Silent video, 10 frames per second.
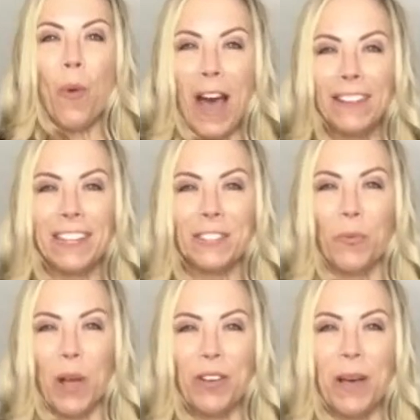I'd like to
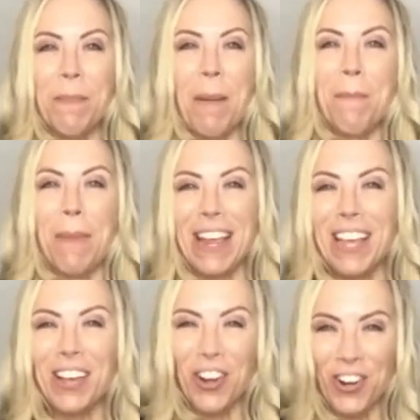welcome
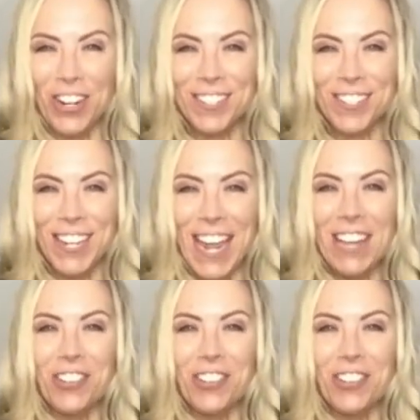Micah Curtis today.